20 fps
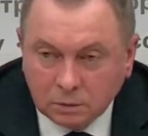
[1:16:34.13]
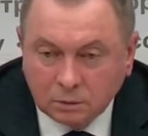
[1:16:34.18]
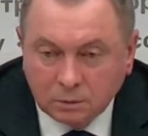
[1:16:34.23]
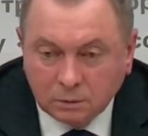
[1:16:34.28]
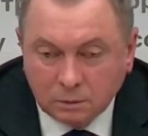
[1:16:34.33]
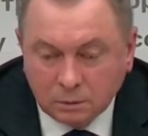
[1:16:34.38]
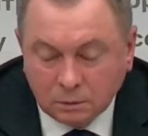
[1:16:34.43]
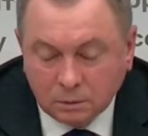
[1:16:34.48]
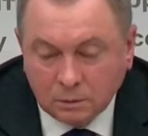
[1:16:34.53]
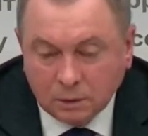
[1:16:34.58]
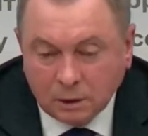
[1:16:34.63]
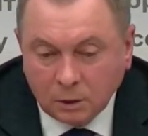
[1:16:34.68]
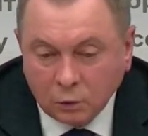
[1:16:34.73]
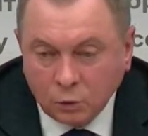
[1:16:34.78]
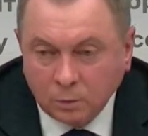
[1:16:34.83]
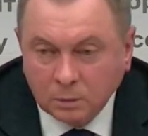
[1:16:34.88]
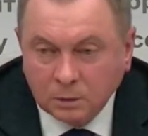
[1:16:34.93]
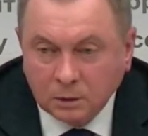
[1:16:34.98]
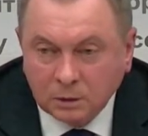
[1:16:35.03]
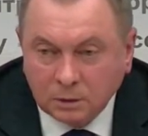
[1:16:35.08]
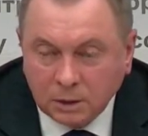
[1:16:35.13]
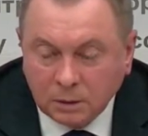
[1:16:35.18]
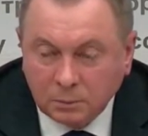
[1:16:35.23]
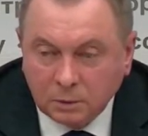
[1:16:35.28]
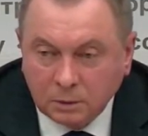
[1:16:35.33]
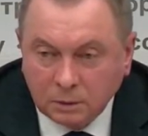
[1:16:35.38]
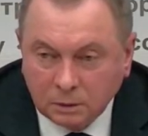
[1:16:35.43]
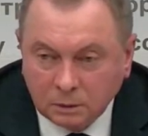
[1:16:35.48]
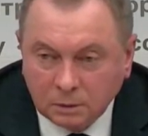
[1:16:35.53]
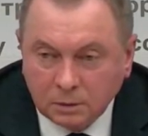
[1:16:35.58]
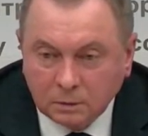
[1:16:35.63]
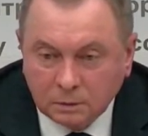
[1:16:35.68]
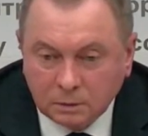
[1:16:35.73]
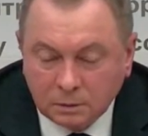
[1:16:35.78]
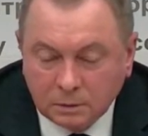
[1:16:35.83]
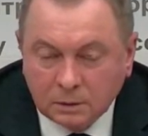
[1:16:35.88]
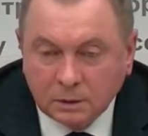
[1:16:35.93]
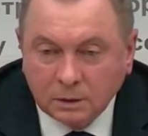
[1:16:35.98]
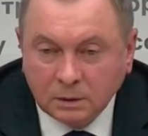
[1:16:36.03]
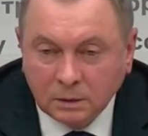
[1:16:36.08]
The European Union,
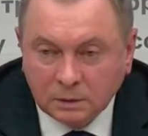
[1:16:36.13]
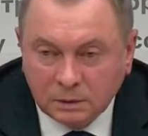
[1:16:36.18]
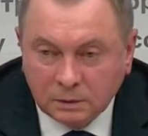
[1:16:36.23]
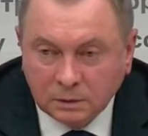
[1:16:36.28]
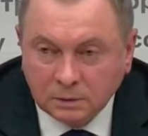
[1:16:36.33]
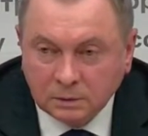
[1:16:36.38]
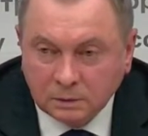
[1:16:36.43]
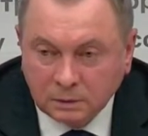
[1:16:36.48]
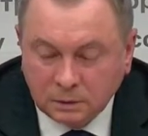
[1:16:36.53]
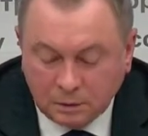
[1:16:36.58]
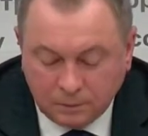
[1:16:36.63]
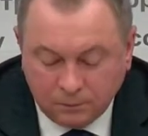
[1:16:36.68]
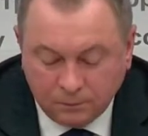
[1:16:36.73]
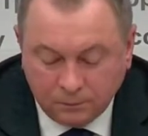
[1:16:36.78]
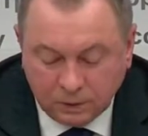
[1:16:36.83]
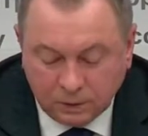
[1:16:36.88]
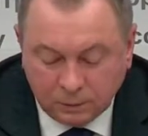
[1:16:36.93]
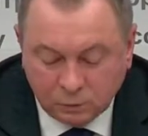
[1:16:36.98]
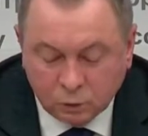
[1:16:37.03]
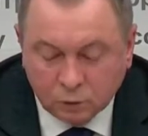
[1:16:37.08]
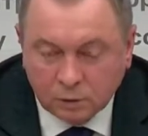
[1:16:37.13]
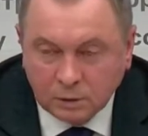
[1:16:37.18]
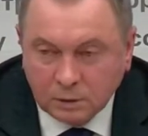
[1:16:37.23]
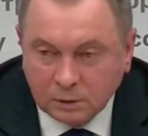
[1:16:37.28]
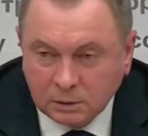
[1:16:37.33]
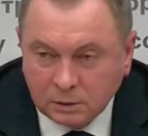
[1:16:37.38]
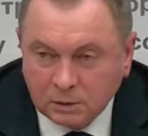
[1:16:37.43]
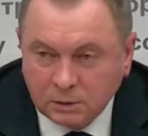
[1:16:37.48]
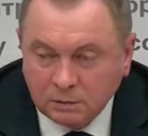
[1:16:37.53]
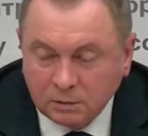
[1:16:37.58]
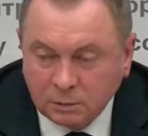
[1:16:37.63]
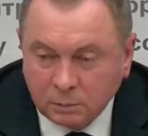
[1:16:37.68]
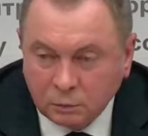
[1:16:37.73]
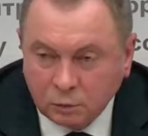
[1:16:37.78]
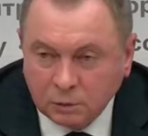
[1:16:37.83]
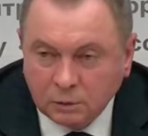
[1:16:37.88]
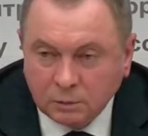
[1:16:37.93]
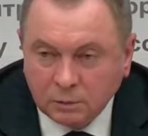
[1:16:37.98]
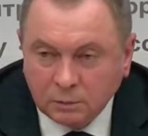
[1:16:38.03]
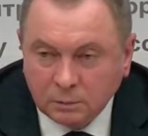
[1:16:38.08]
at a certain point, agreed
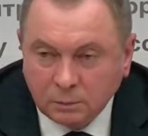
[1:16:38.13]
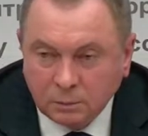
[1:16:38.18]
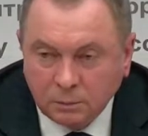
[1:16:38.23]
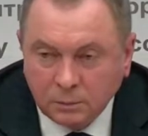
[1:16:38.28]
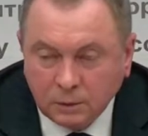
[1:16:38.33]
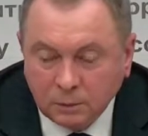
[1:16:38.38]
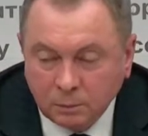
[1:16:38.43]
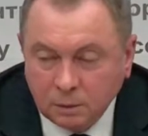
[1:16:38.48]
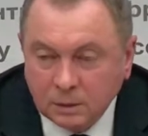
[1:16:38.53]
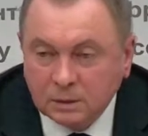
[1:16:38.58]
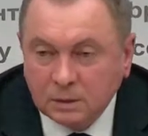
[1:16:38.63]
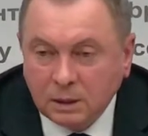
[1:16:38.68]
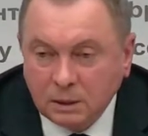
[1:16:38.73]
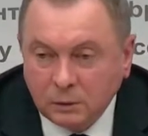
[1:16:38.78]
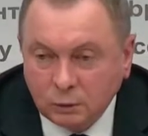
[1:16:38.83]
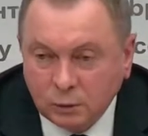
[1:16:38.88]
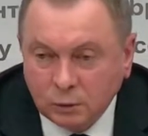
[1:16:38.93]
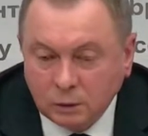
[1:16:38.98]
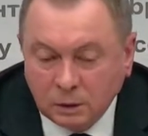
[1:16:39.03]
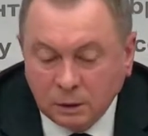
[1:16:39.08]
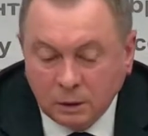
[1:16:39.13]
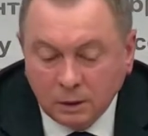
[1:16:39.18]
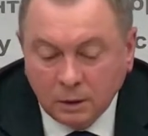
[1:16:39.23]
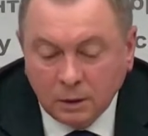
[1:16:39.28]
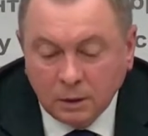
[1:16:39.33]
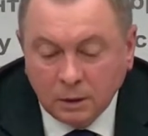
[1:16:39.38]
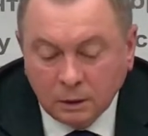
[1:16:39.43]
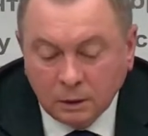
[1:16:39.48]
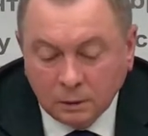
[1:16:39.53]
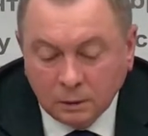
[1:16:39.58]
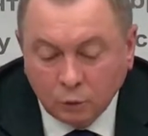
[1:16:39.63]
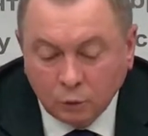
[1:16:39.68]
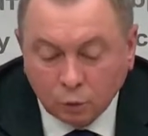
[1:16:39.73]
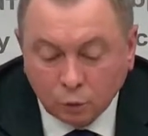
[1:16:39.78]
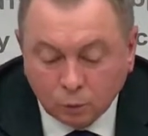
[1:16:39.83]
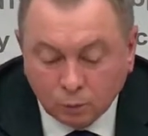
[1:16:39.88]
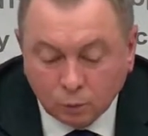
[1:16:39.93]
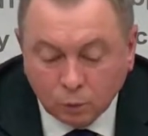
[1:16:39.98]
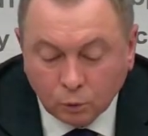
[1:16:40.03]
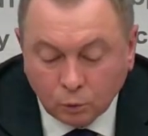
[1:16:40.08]
to discuss those issues.
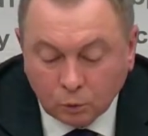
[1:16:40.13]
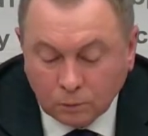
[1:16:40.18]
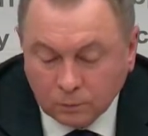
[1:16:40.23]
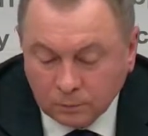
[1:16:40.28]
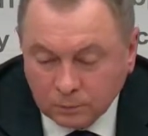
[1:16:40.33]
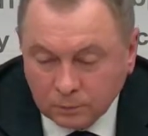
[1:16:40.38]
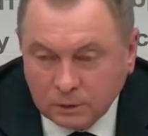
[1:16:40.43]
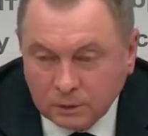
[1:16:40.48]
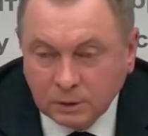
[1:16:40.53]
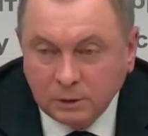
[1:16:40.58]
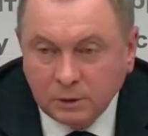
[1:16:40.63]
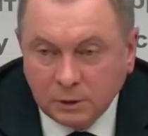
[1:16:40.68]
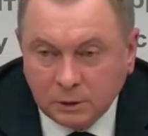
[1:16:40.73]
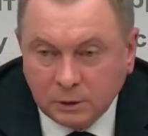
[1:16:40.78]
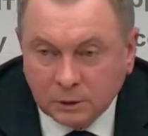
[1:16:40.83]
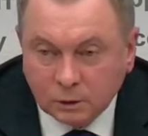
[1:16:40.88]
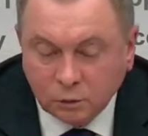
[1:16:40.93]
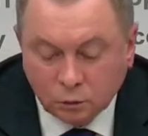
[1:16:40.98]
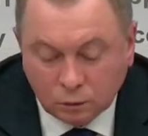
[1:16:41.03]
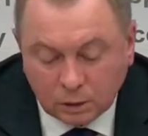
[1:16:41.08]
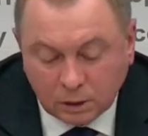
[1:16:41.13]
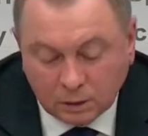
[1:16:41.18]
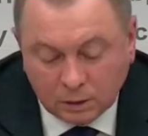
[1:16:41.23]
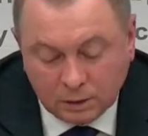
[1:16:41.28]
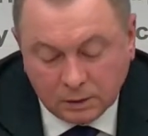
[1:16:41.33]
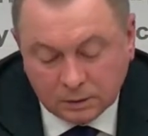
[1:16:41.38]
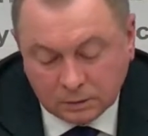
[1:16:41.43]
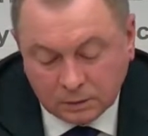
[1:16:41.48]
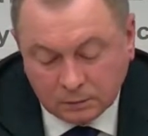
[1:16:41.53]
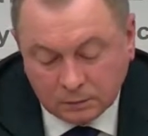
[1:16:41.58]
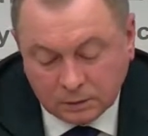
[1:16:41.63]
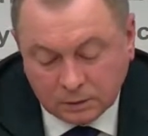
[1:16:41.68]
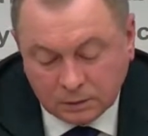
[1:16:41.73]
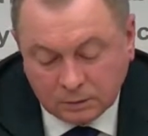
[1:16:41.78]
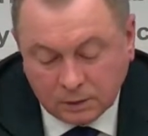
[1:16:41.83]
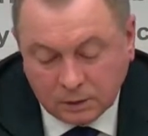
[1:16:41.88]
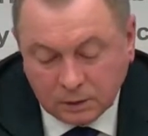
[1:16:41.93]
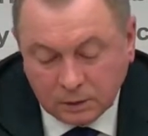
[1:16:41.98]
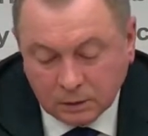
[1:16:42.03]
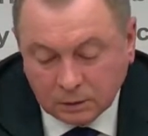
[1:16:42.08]
They sent
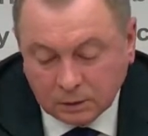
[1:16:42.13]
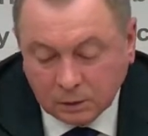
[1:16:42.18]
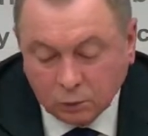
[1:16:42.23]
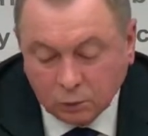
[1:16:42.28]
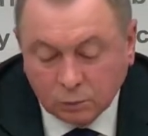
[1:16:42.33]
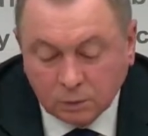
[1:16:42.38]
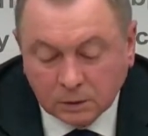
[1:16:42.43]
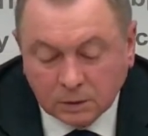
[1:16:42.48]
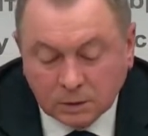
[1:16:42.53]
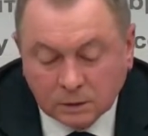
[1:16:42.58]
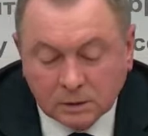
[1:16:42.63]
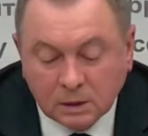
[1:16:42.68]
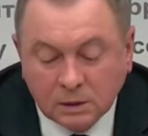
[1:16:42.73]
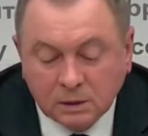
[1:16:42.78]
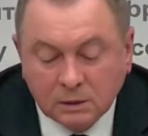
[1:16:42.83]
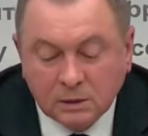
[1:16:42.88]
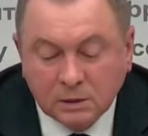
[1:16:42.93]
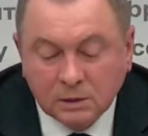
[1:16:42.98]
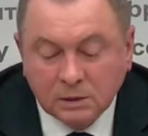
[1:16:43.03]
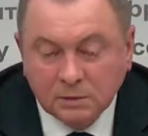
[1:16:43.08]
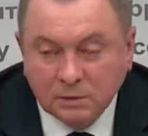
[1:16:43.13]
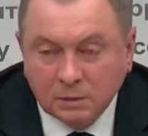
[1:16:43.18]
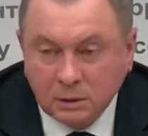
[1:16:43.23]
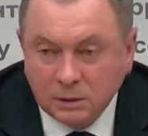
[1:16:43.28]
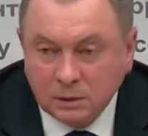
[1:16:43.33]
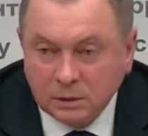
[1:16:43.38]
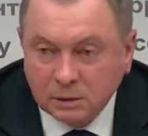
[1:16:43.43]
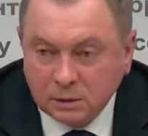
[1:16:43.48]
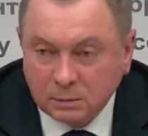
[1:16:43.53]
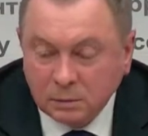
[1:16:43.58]
the so-called technical group,